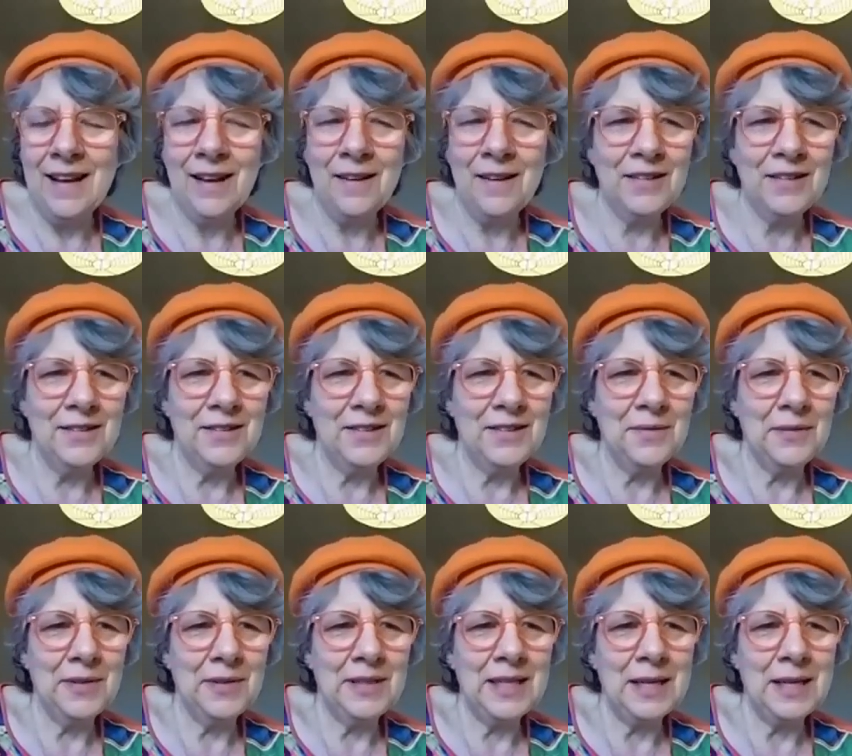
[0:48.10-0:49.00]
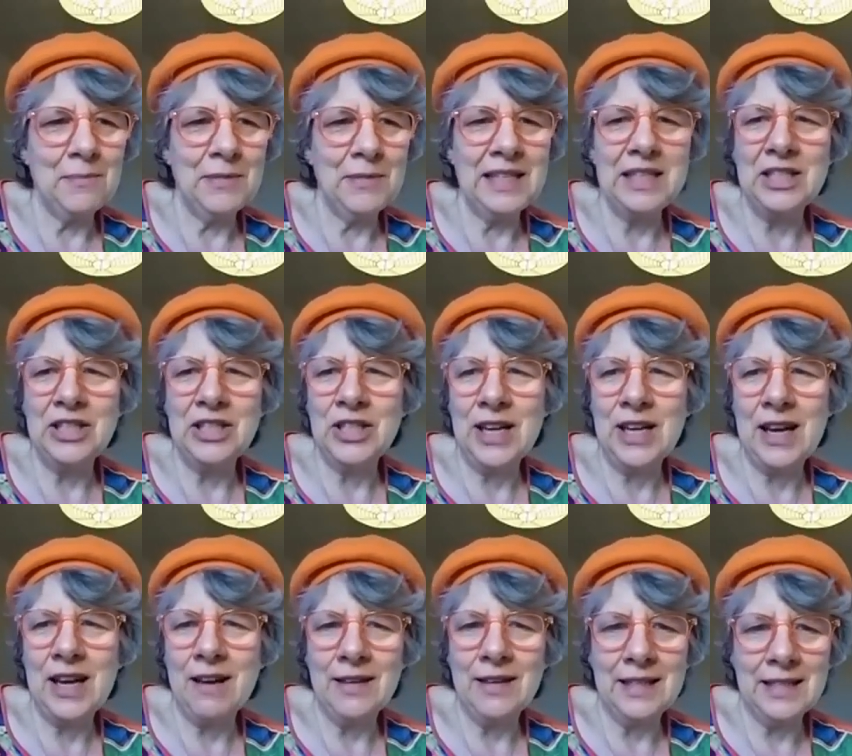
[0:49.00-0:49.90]
I'm just attempting to
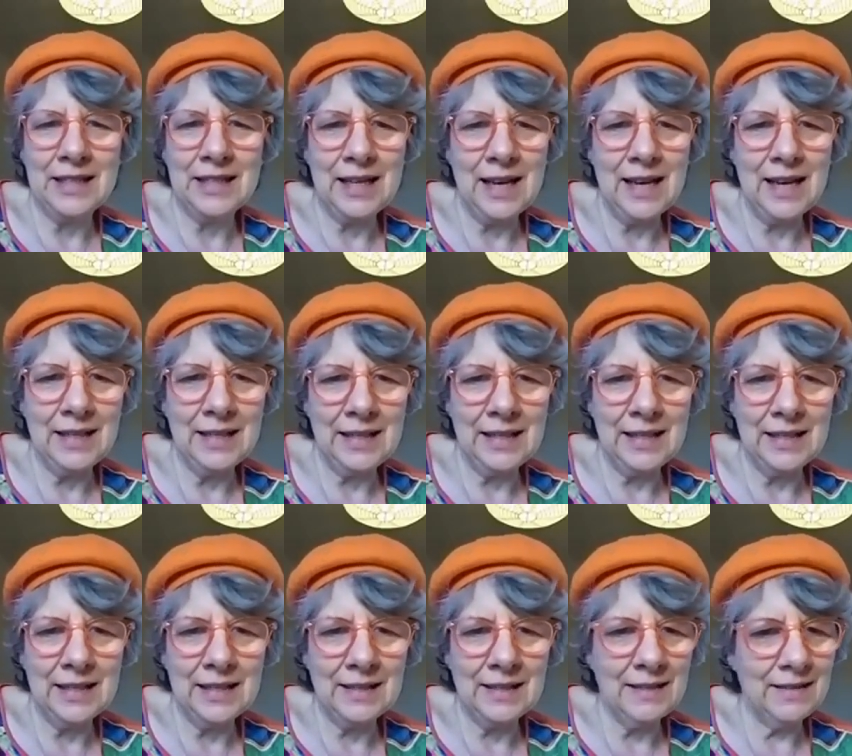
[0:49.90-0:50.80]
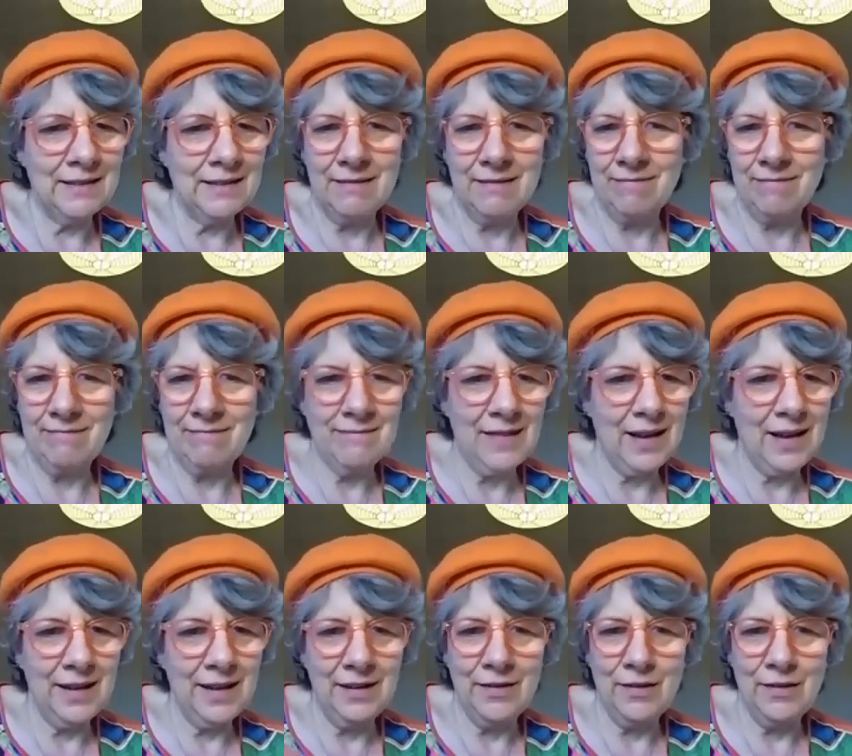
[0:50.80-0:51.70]
share it, and it's
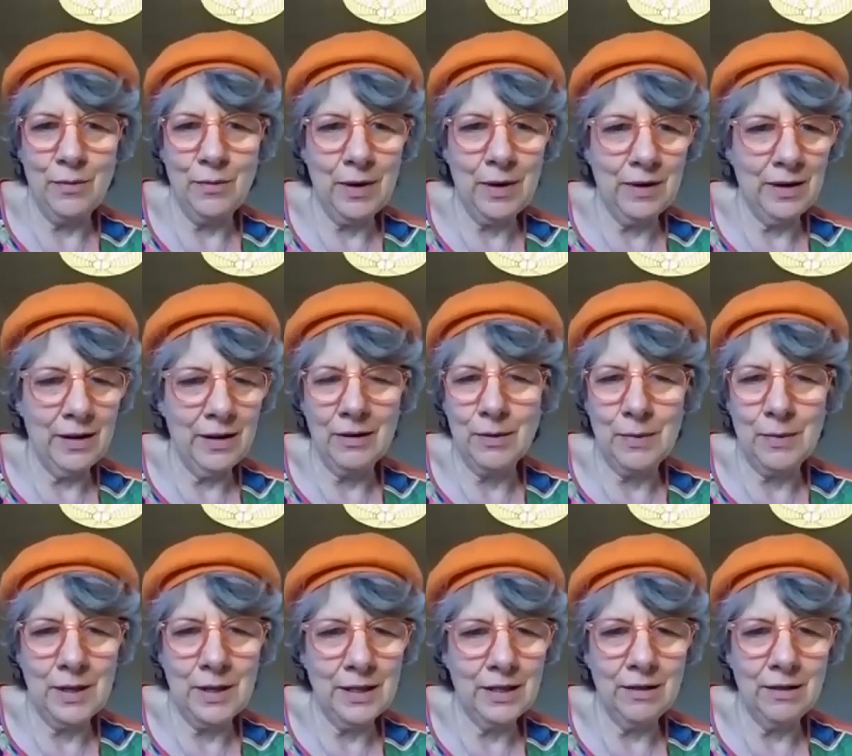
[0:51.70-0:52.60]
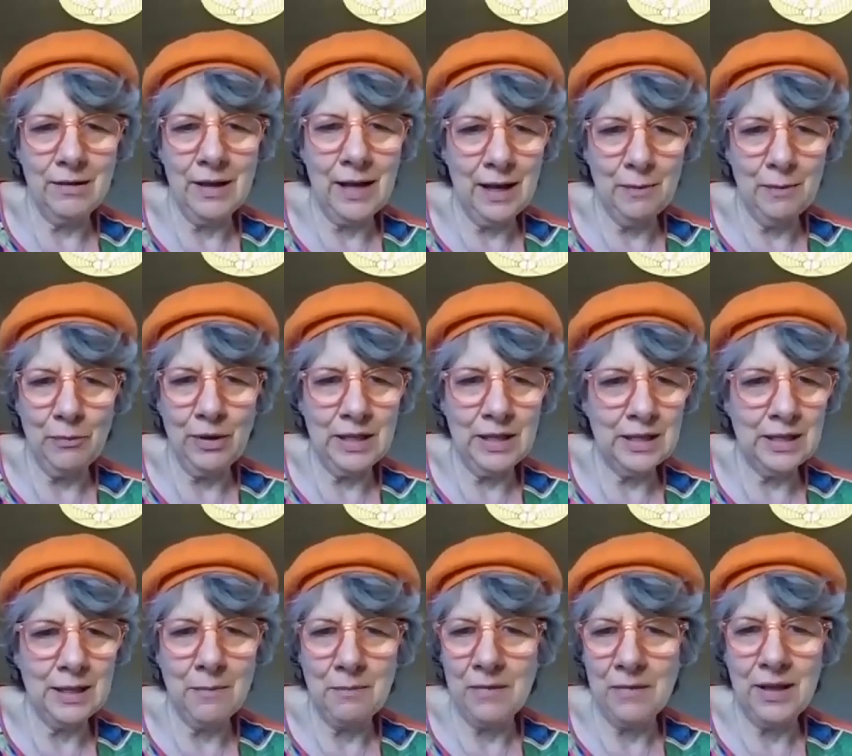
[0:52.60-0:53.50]
I don't know where it goes when I do that. I press
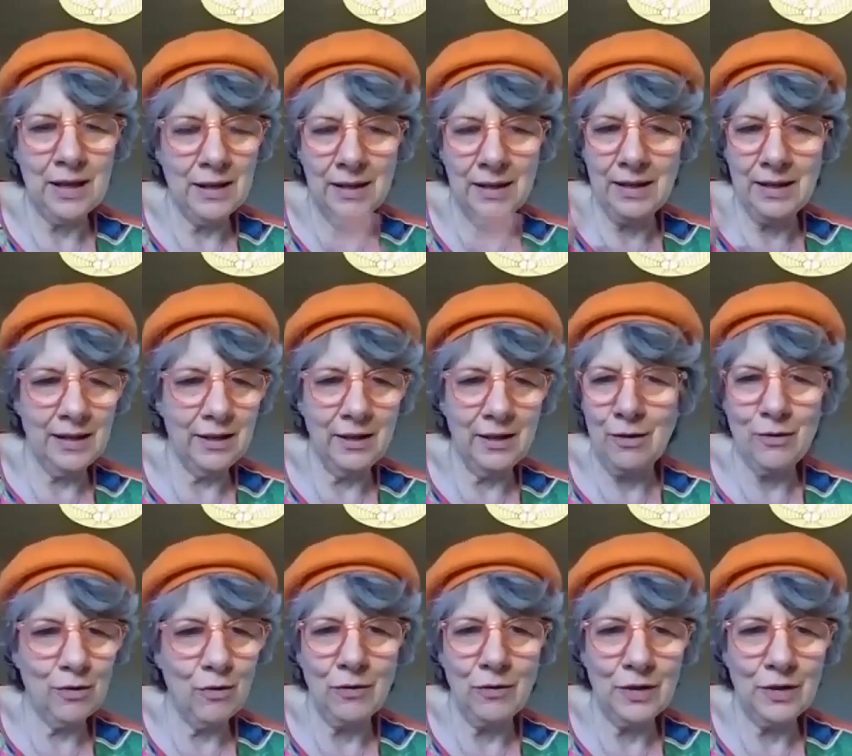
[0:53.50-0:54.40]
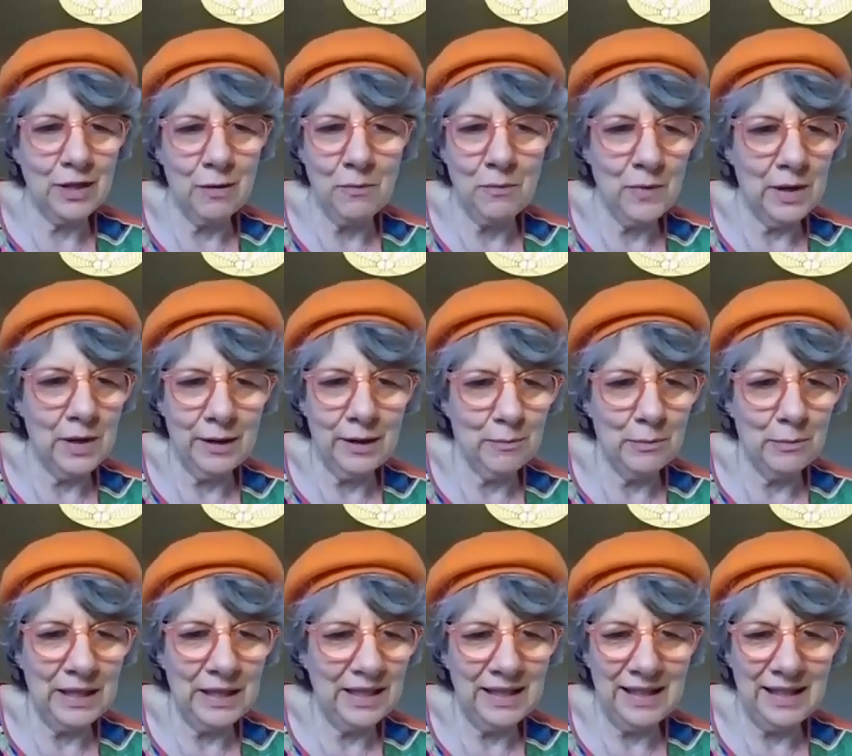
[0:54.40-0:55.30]
something and it goes off somewhere
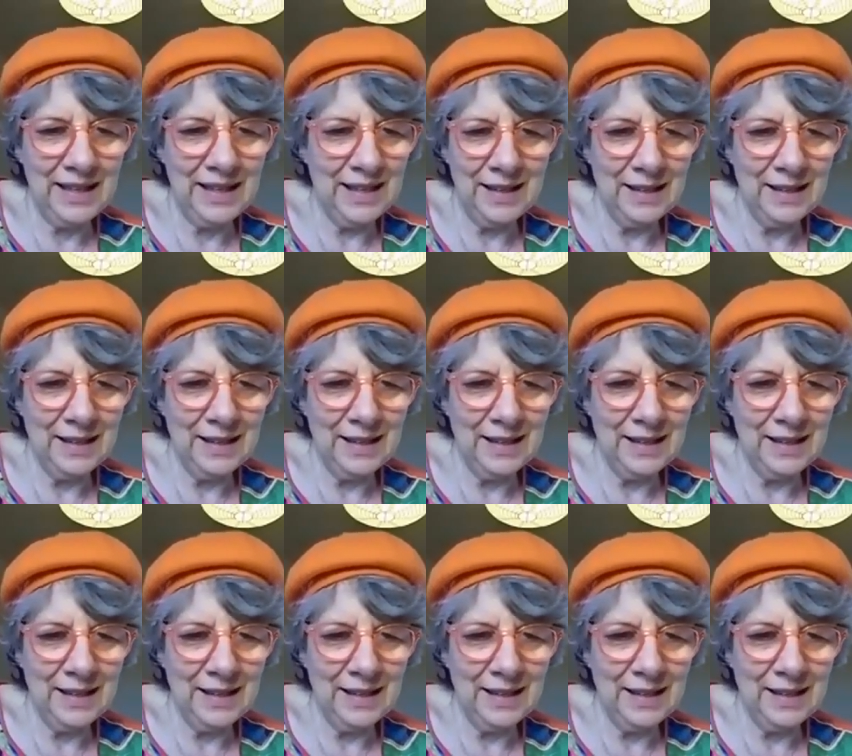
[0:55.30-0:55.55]
completely